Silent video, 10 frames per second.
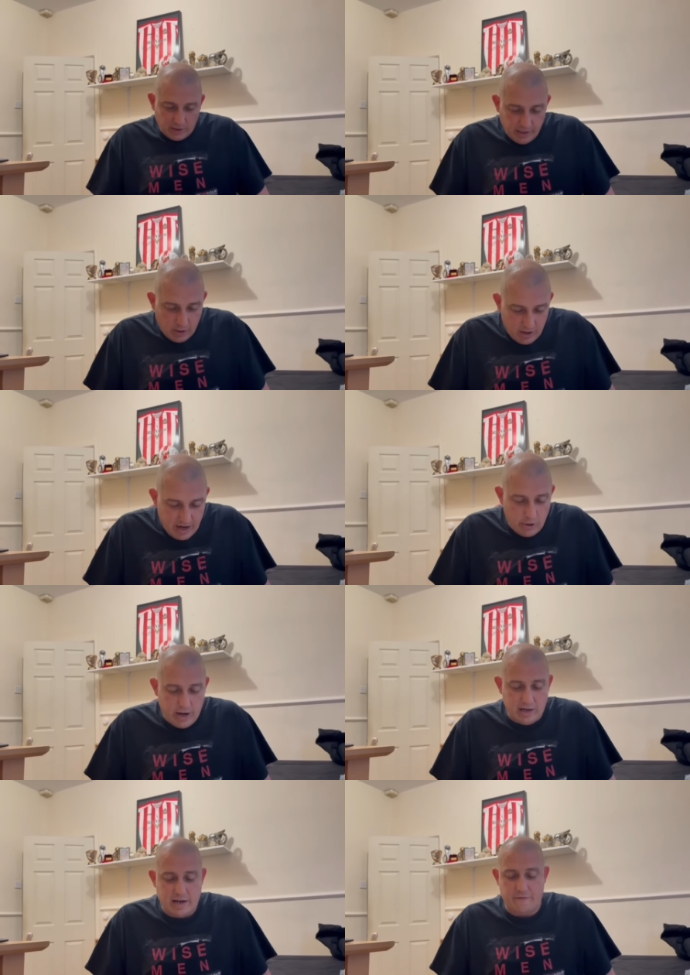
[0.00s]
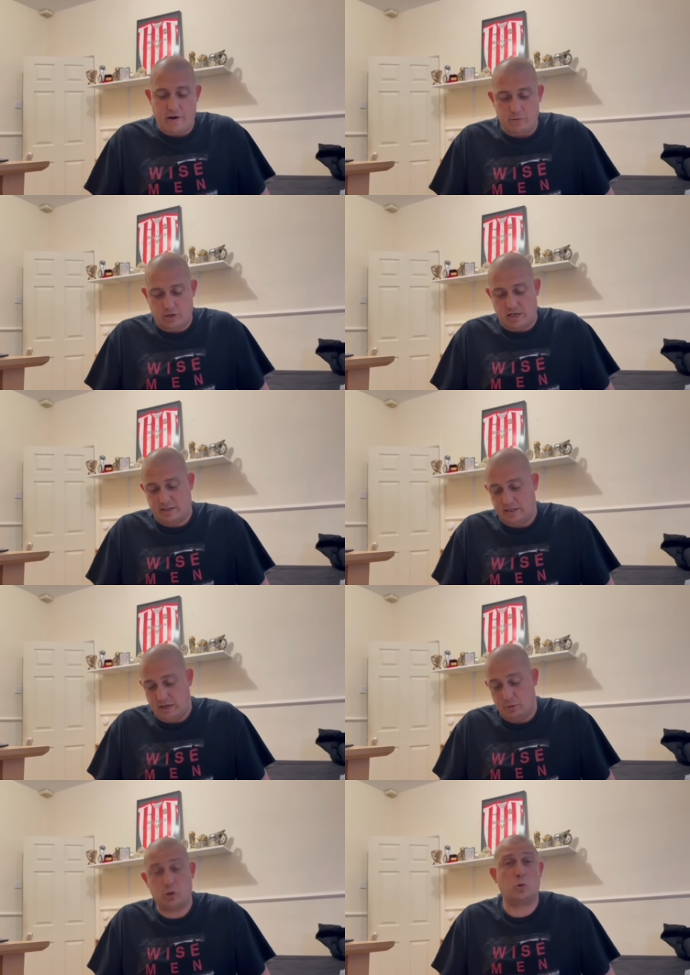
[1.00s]
Now, Leo Yelder, very much last season,
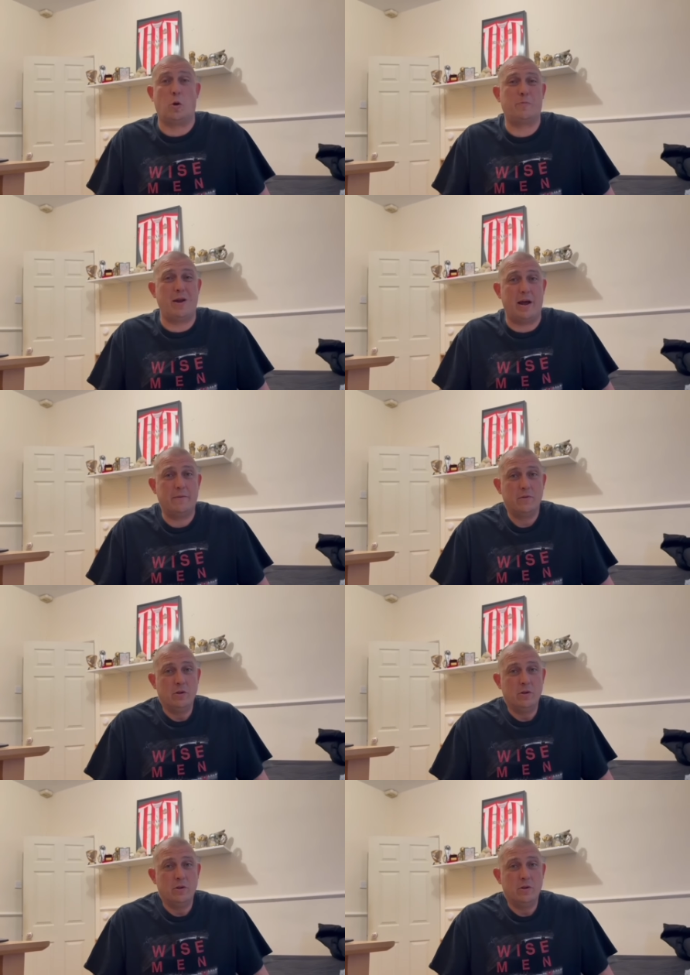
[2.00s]
he was a squad player.